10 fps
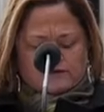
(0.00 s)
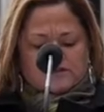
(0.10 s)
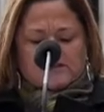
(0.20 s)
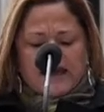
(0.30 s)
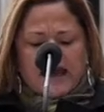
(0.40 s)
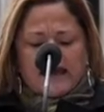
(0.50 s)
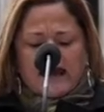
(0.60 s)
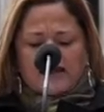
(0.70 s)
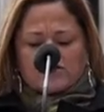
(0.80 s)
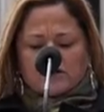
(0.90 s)
Today,
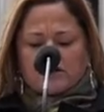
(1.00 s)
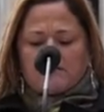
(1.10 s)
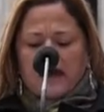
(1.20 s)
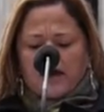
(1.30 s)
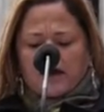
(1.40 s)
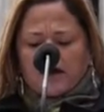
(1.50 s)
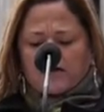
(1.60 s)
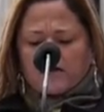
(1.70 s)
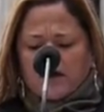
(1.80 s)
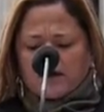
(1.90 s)
I join the mayor,
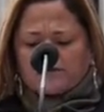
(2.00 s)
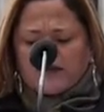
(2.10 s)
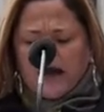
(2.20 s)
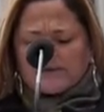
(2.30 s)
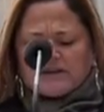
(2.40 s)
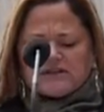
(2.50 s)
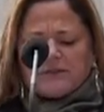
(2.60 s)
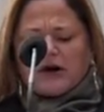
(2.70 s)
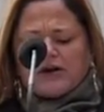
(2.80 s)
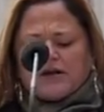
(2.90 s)
the Working Families
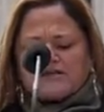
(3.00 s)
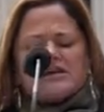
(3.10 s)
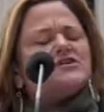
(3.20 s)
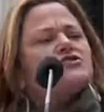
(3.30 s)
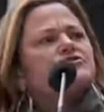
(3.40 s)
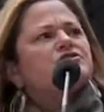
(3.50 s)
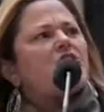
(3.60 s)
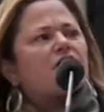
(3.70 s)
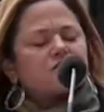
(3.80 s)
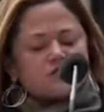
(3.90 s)
Party, teachers,
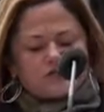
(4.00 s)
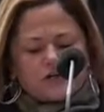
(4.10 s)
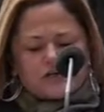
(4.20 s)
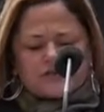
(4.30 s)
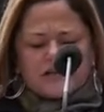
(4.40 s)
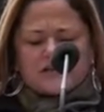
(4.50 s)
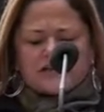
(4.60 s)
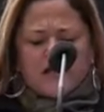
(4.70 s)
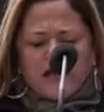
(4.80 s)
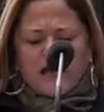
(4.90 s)
doctors,
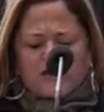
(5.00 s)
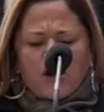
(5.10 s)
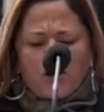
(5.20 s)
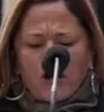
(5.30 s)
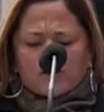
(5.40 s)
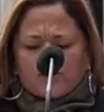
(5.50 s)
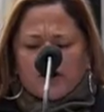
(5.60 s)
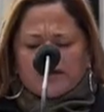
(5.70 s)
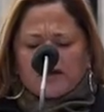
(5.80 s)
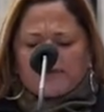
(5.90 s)
nurses, and all
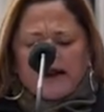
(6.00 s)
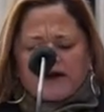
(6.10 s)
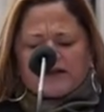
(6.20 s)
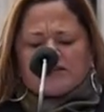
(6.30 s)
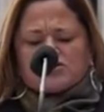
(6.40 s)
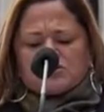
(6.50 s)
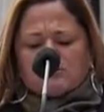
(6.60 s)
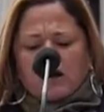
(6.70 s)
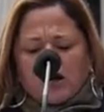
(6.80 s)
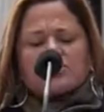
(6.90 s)
hardworking Americans to
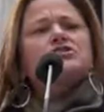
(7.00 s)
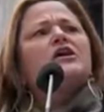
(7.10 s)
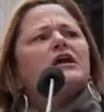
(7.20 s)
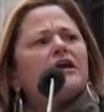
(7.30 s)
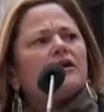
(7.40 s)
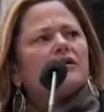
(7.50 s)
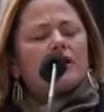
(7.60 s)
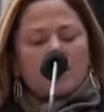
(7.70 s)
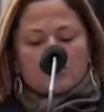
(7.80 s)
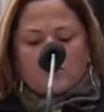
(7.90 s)
march here
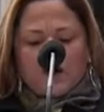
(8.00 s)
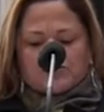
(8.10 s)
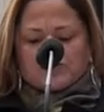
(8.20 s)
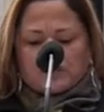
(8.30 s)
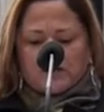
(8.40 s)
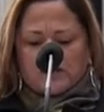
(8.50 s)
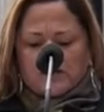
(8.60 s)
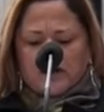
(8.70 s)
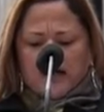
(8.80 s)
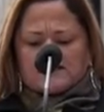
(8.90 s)
on Wall Street
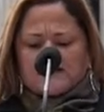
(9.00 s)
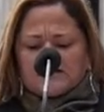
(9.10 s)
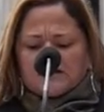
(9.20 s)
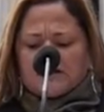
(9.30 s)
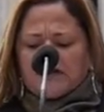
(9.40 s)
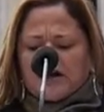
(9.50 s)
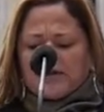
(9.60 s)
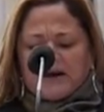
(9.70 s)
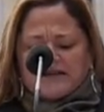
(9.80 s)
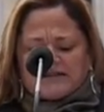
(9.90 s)
and send a
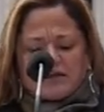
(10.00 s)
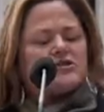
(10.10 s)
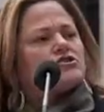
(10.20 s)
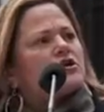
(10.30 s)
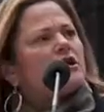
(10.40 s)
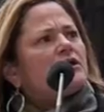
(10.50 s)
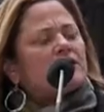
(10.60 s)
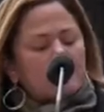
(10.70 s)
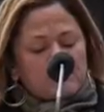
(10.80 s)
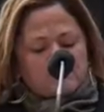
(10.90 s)
clear message
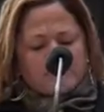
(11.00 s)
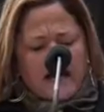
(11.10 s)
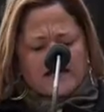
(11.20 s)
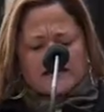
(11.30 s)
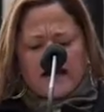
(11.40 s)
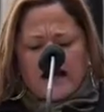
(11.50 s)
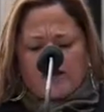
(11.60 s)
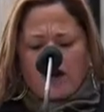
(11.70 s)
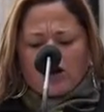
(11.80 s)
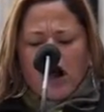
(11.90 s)
that we will not
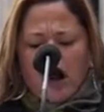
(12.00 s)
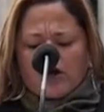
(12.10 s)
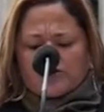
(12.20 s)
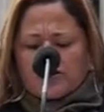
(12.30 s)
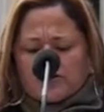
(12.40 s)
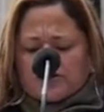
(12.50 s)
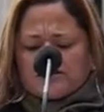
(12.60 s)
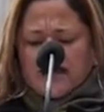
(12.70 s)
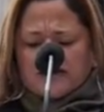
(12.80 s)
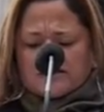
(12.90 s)
allow our
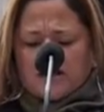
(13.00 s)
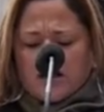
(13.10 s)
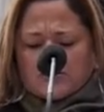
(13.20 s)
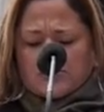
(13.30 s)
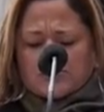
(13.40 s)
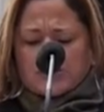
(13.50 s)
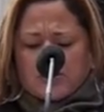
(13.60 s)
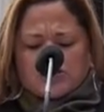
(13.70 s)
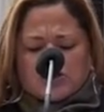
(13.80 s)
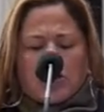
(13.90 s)
hard-earned tax dollars
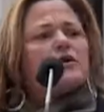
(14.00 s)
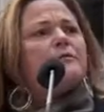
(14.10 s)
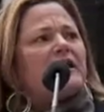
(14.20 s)
to go to